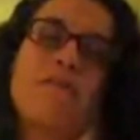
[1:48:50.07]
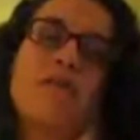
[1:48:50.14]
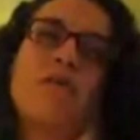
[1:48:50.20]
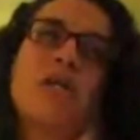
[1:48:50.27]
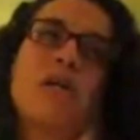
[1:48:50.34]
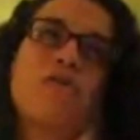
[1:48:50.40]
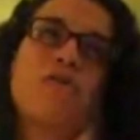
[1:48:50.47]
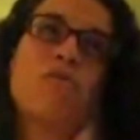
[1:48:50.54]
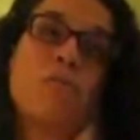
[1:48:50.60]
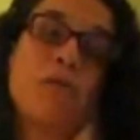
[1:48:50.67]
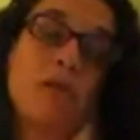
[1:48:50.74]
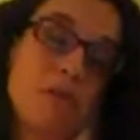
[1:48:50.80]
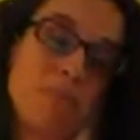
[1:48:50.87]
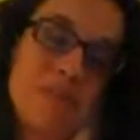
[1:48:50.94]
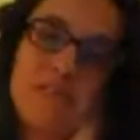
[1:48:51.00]
and I'm very
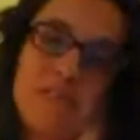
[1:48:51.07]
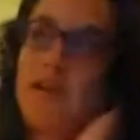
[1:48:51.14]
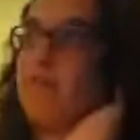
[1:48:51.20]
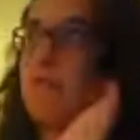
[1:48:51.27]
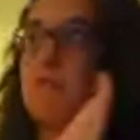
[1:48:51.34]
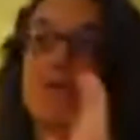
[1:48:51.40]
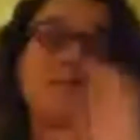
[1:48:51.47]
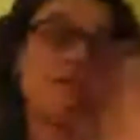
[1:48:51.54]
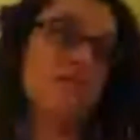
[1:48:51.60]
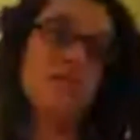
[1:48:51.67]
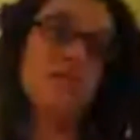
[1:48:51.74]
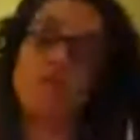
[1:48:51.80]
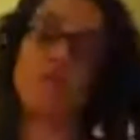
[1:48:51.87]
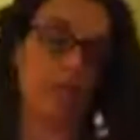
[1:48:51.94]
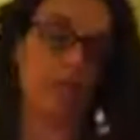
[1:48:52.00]
comfortable being by myself. I'm by
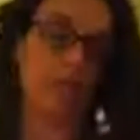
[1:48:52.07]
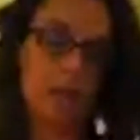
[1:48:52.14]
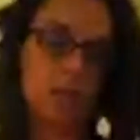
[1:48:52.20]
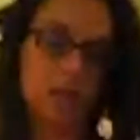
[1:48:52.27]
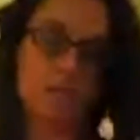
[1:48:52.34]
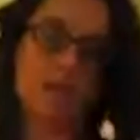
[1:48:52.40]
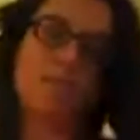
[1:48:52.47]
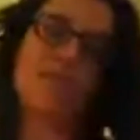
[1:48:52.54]
myself right now.